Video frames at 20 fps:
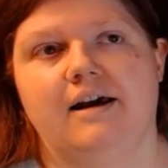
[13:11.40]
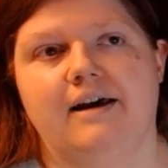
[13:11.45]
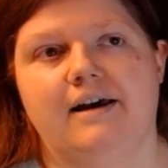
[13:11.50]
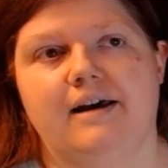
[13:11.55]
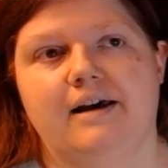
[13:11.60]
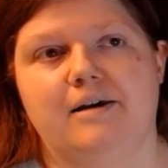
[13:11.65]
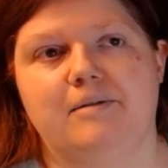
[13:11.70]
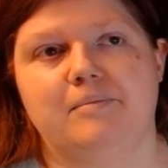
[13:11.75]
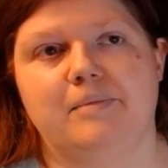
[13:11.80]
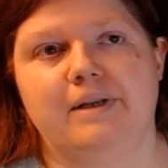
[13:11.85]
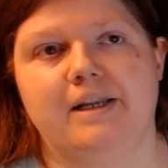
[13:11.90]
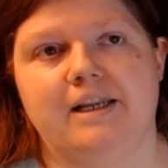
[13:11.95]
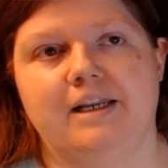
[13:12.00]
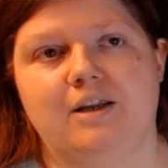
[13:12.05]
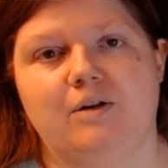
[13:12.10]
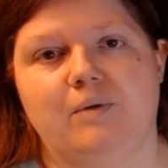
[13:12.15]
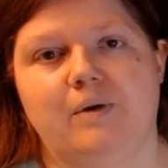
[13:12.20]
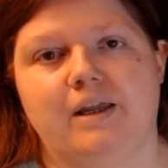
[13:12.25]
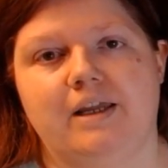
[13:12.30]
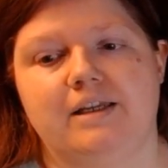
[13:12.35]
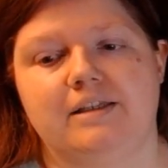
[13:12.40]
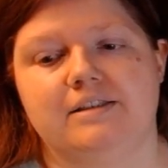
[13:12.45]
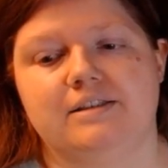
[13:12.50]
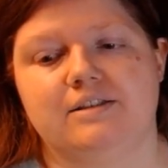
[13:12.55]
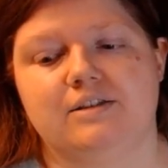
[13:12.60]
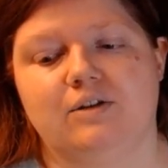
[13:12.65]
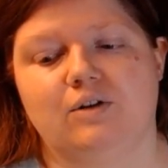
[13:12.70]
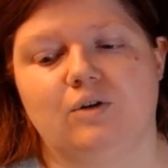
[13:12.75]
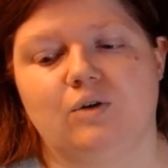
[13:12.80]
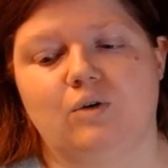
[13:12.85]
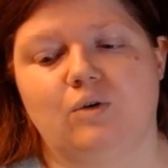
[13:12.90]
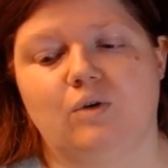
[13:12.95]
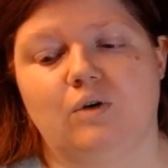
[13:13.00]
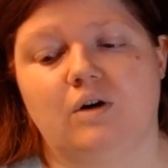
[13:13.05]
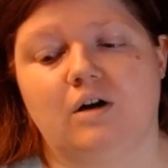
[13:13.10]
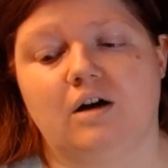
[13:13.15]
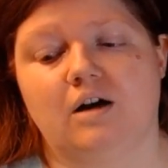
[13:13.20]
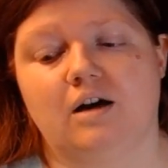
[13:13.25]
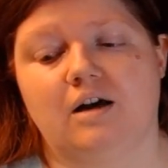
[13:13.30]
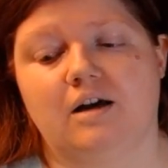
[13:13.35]
Uh, but anyway,
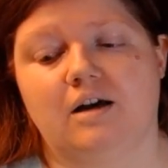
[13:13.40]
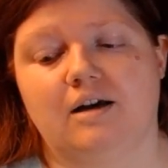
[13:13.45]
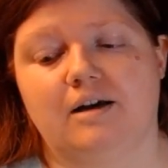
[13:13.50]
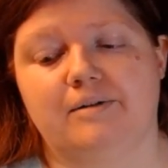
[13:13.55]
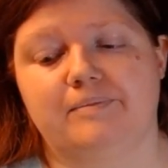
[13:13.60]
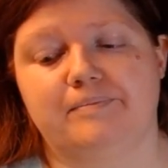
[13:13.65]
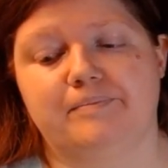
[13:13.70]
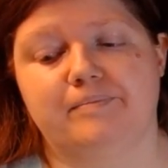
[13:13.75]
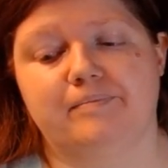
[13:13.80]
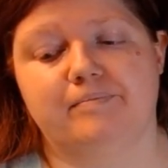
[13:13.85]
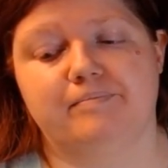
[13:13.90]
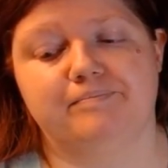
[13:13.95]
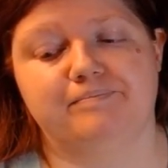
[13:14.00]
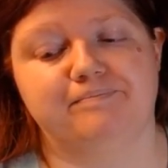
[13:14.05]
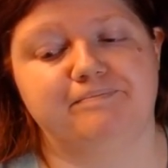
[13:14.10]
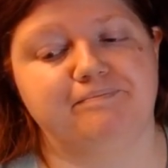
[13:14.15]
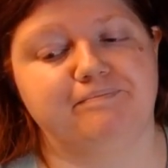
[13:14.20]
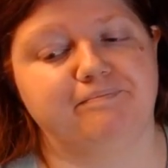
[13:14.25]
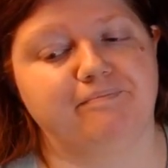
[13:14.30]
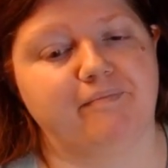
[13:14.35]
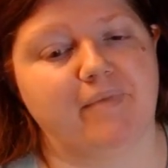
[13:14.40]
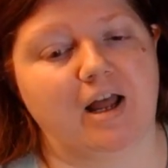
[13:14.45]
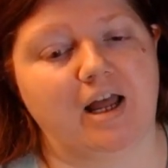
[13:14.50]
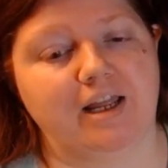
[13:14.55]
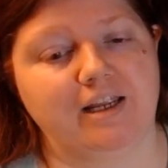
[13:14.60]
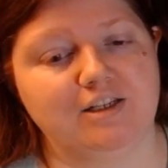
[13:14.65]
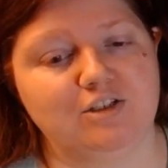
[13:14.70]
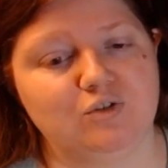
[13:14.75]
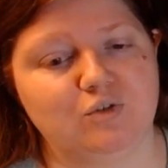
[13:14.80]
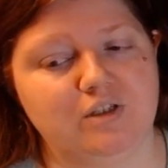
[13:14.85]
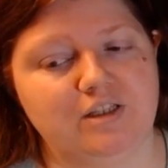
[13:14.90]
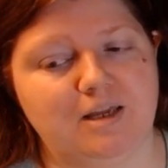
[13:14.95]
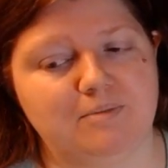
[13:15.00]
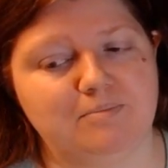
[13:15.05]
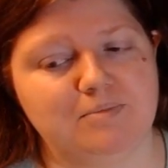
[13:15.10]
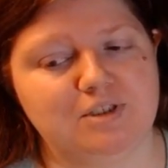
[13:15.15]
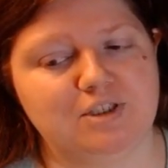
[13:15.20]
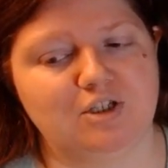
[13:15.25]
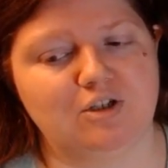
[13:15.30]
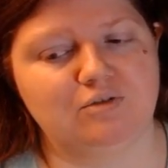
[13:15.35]
so um, I enjoyed the
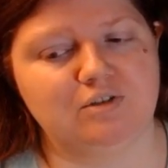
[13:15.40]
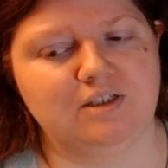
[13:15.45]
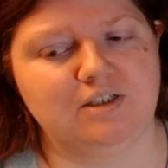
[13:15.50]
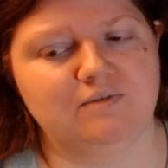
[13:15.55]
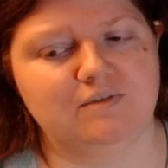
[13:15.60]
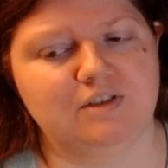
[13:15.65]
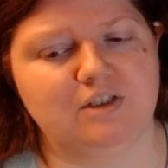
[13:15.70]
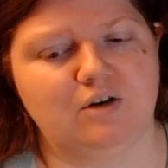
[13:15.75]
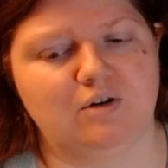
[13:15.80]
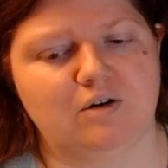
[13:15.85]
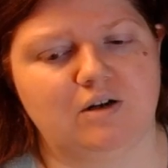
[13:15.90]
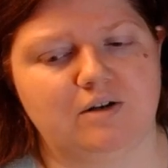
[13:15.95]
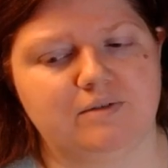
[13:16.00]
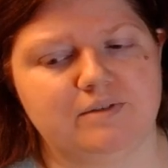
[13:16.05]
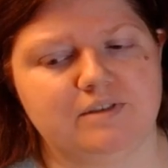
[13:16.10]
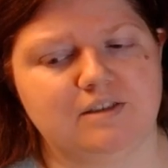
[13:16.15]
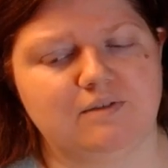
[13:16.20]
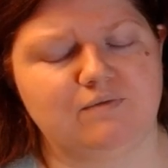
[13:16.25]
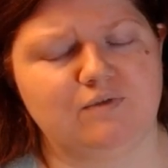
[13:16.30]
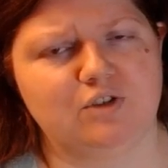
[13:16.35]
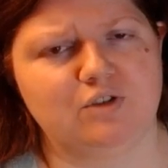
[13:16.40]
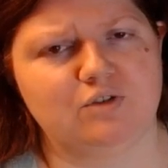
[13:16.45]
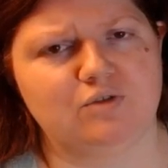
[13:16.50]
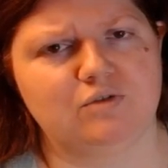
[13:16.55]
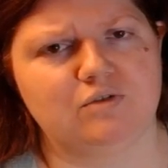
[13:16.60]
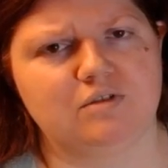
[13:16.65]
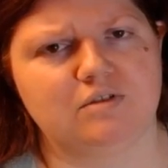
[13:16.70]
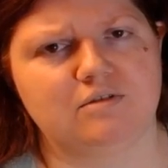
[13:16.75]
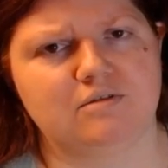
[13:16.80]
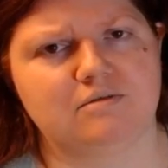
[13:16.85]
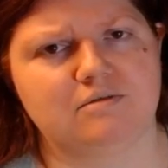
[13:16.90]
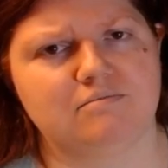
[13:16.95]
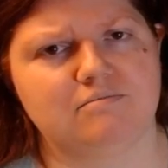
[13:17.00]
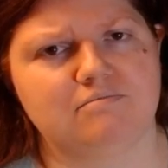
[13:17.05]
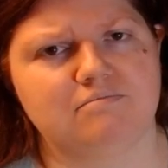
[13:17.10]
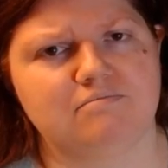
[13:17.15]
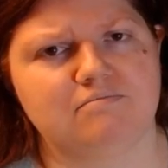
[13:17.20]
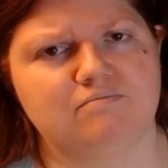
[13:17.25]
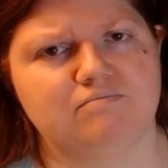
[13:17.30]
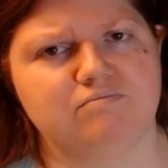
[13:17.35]
episode, even though I was confused
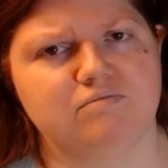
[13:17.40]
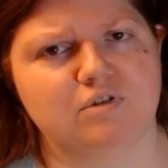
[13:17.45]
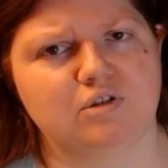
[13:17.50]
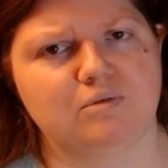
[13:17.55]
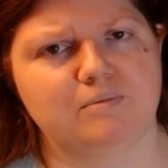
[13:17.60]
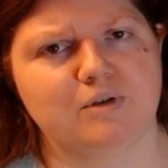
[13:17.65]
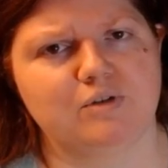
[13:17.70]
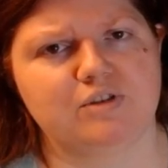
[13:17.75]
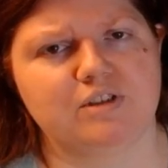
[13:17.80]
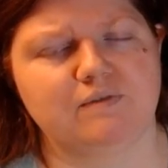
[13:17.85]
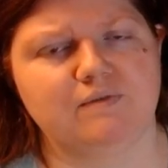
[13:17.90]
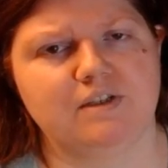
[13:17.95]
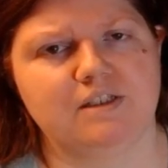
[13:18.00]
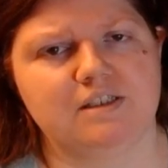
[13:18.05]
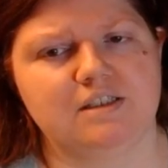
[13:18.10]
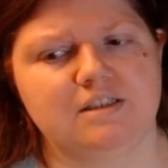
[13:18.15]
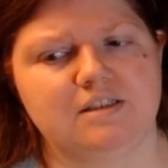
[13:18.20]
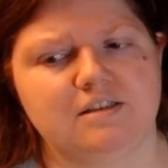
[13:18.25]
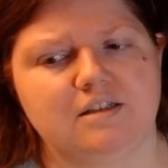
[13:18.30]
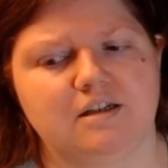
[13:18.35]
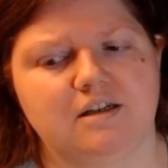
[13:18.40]
through most of it.